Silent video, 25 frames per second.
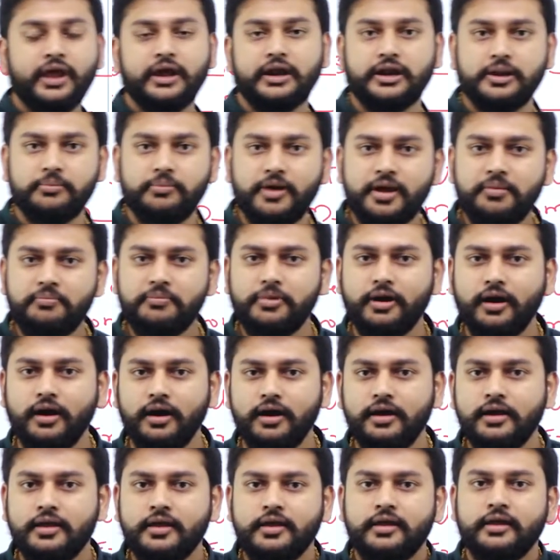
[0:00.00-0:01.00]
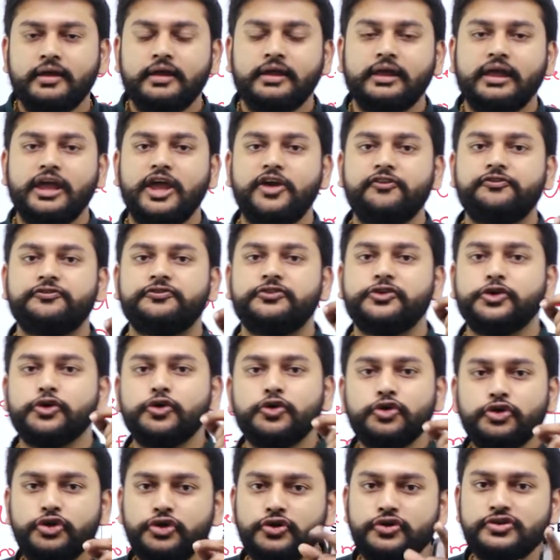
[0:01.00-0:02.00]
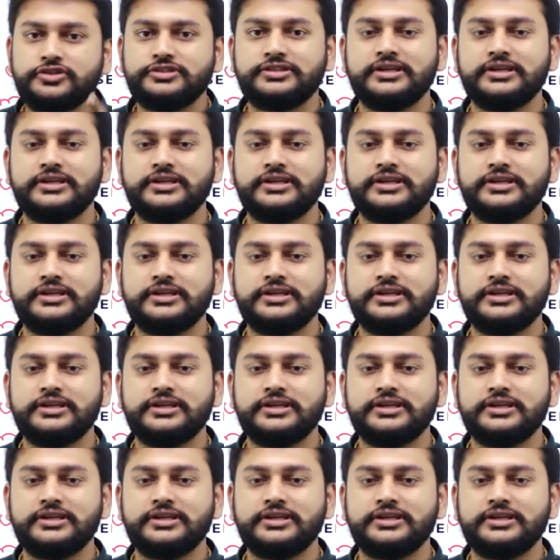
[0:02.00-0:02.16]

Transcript: Remember, if you use